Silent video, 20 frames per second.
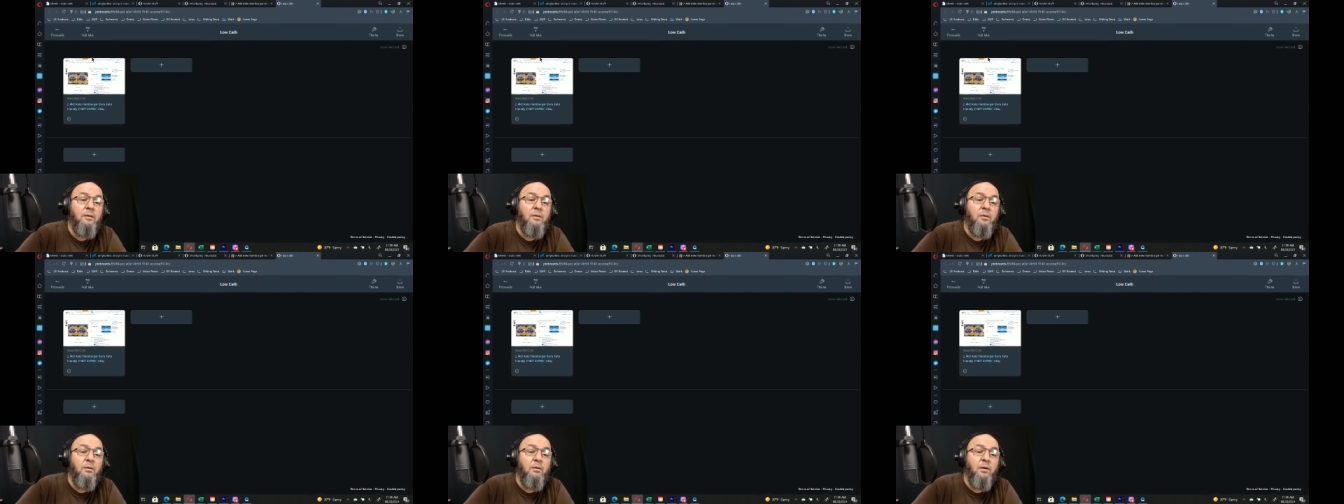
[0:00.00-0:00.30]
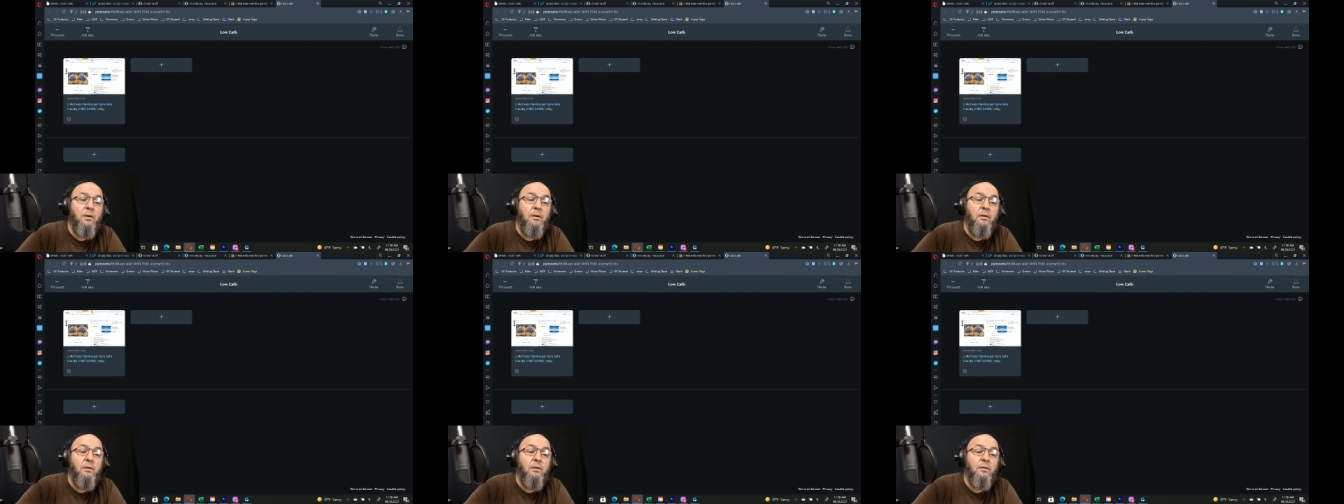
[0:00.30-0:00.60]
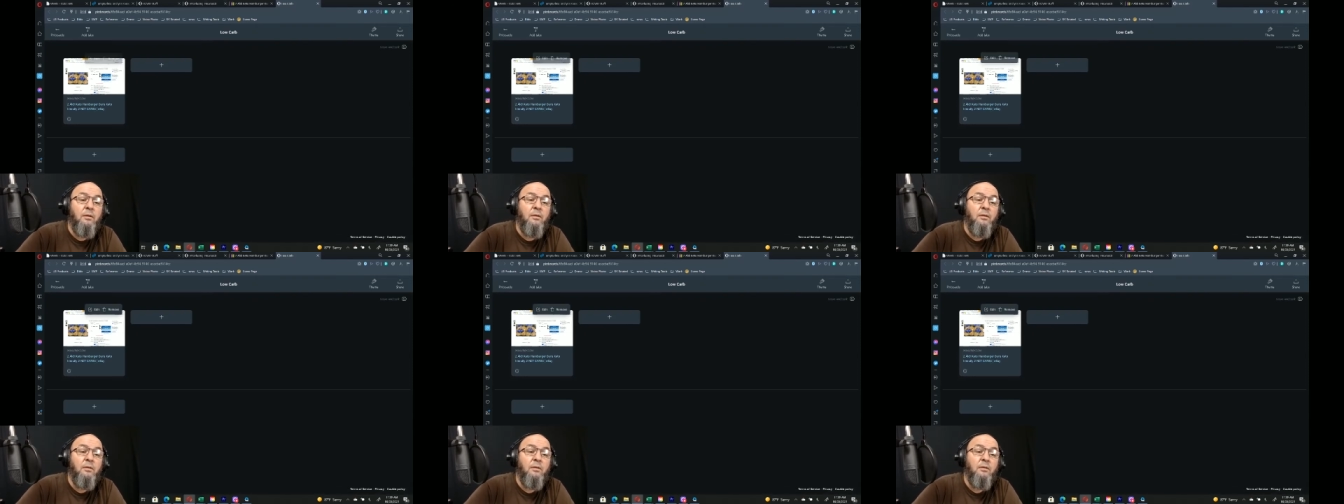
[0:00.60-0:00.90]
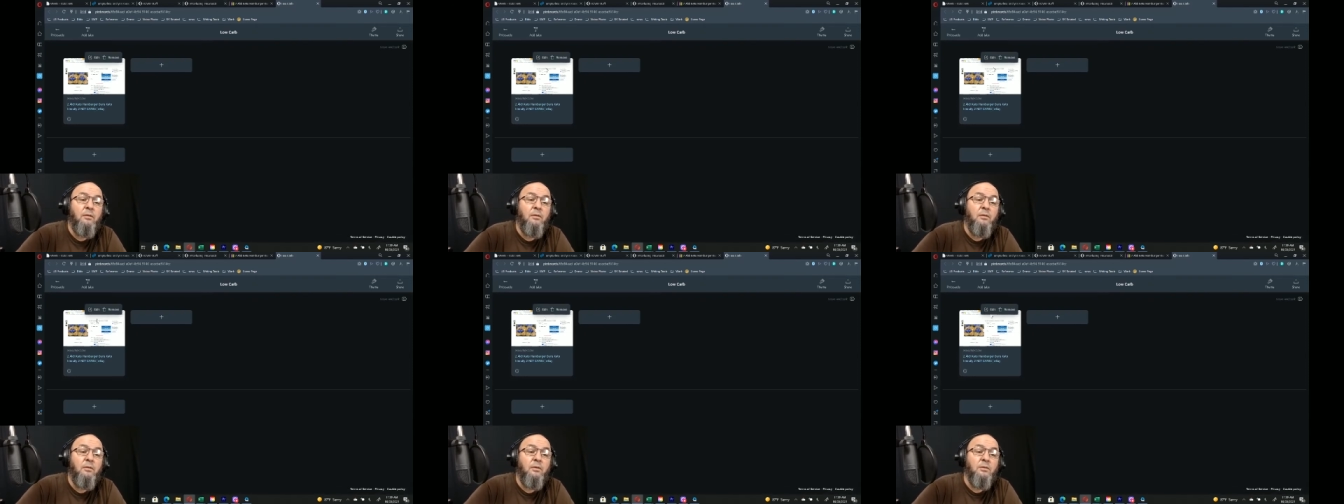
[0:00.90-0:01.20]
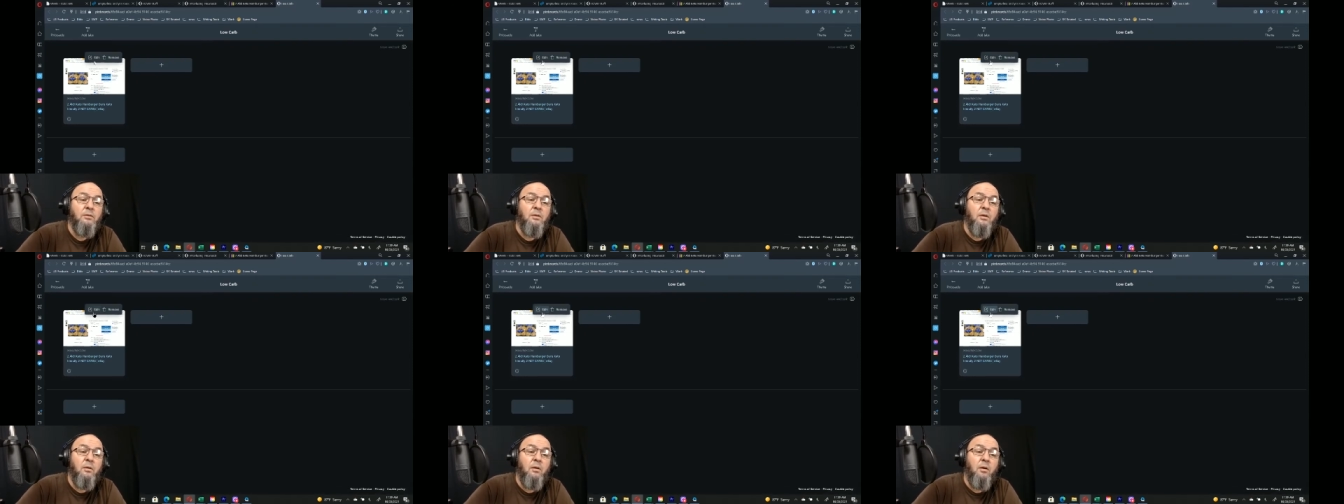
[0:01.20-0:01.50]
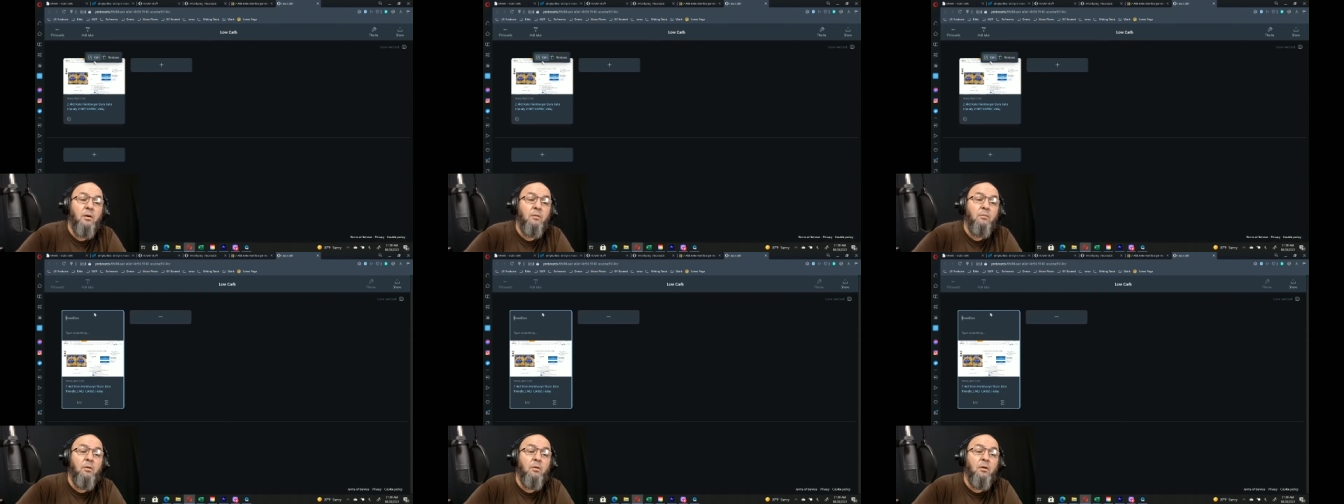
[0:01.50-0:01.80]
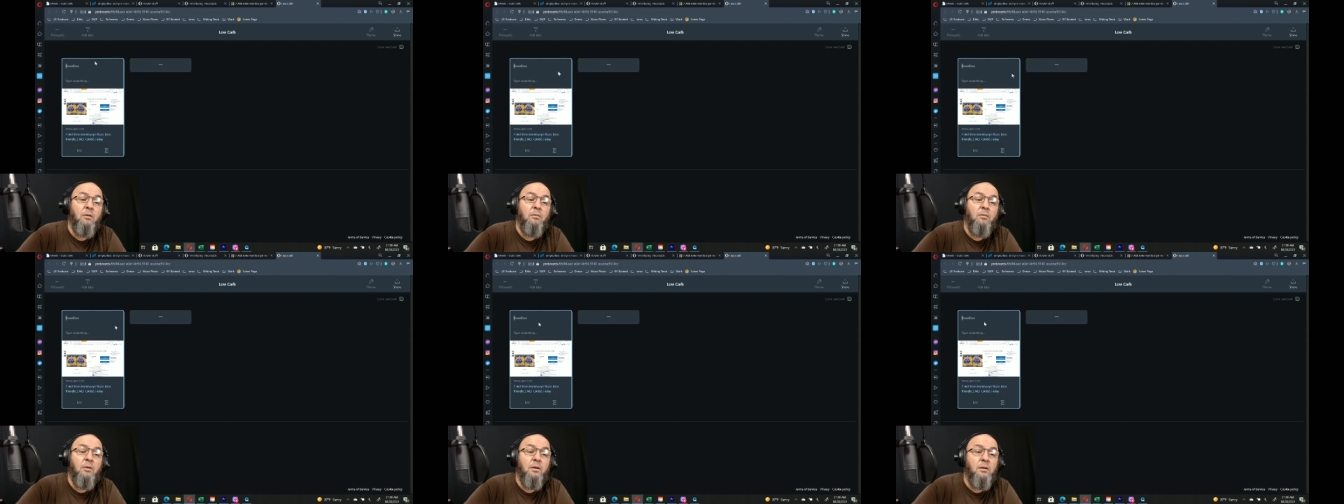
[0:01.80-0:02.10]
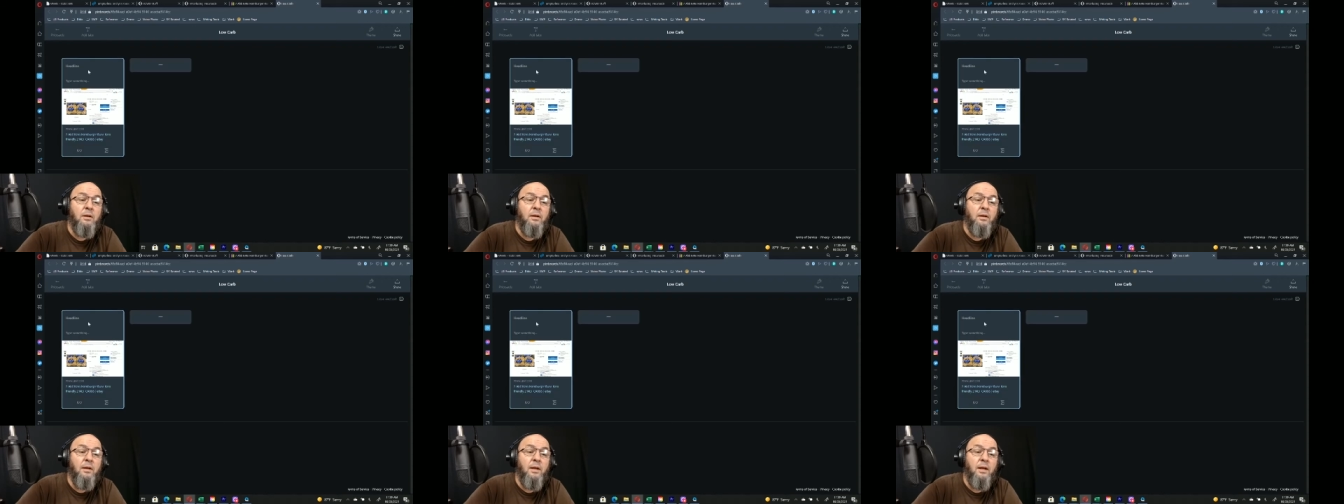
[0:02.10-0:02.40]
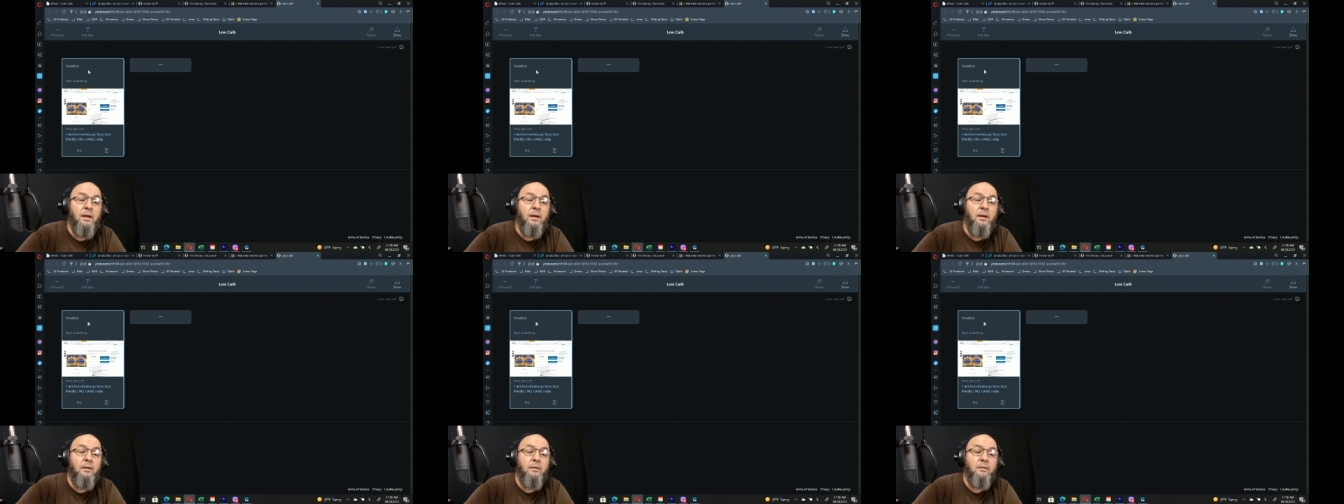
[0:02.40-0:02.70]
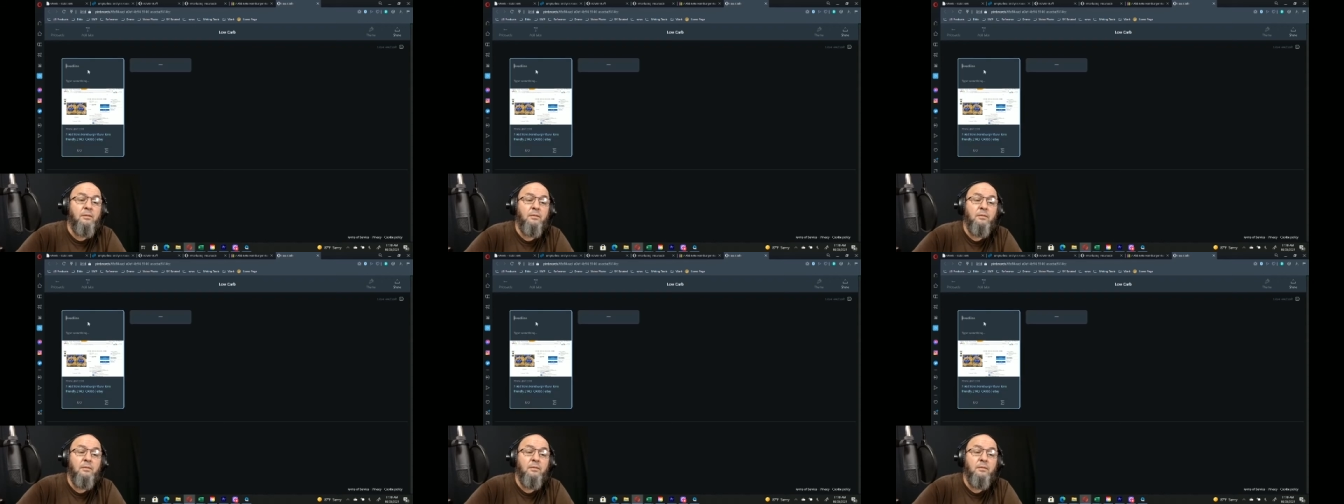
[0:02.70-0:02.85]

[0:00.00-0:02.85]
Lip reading: you can just hover over it, click edit,